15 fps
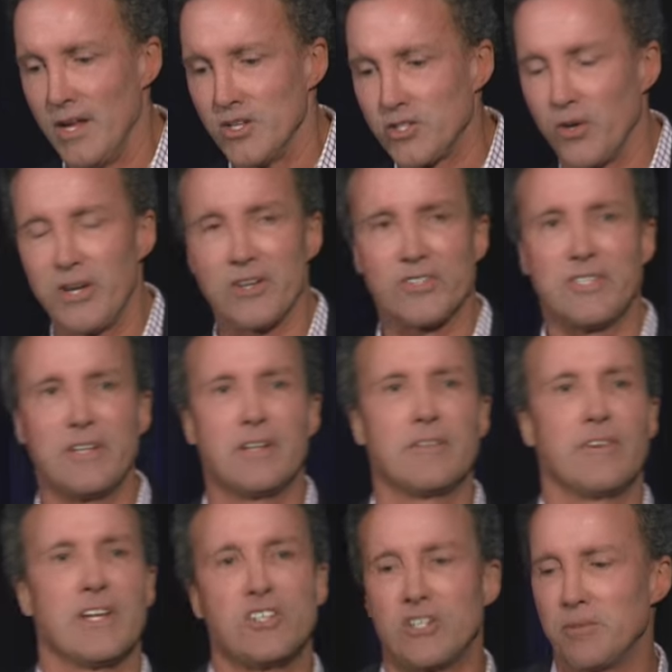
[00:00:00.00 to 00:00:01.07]
So here's the
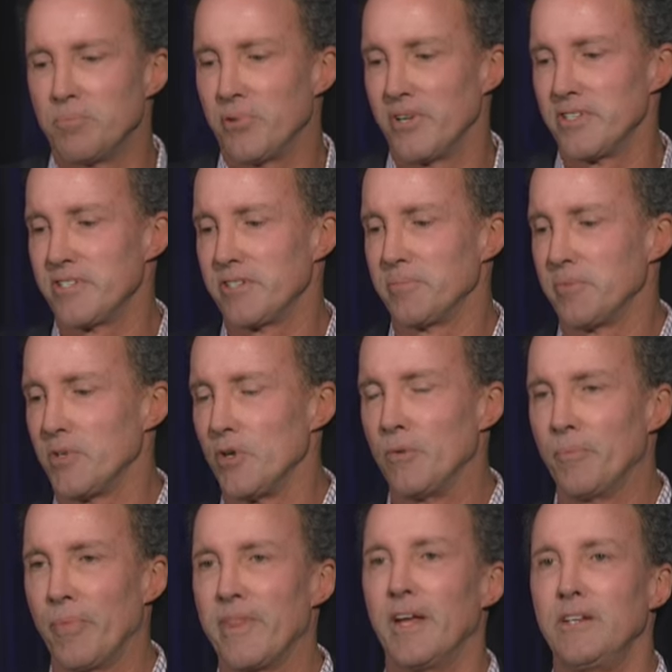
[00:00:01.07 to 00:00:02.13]
innovation
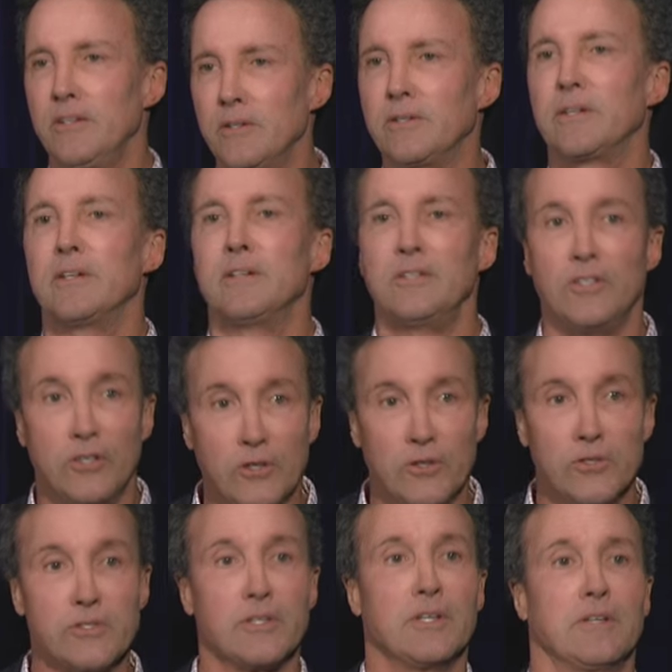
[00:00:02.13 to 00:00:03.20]
principle that you can
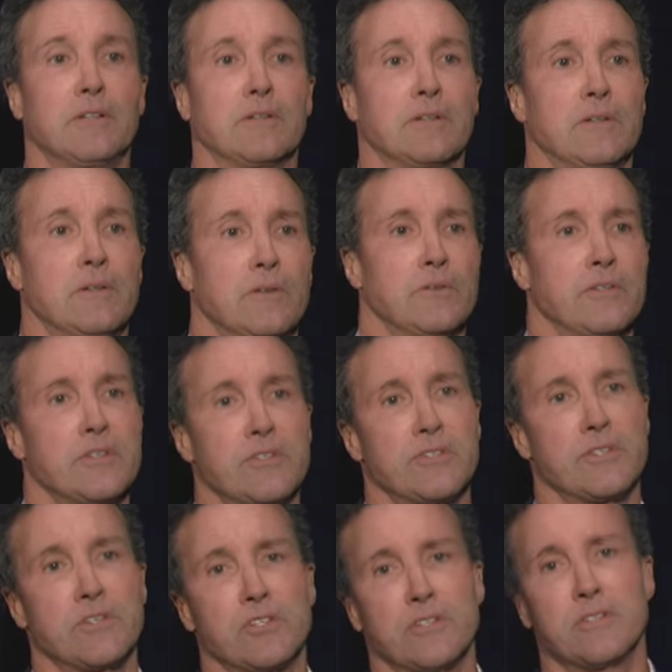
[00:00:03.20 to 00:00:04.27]
use in your own
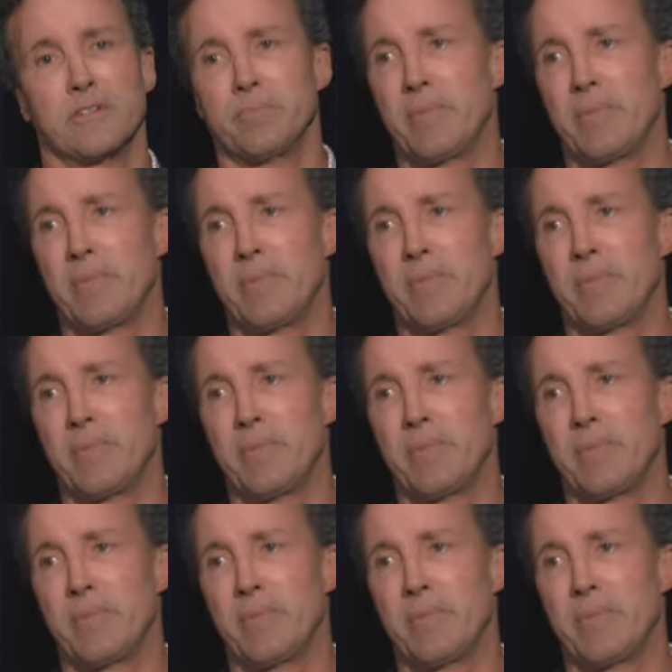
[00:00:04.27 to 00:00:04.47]
decisions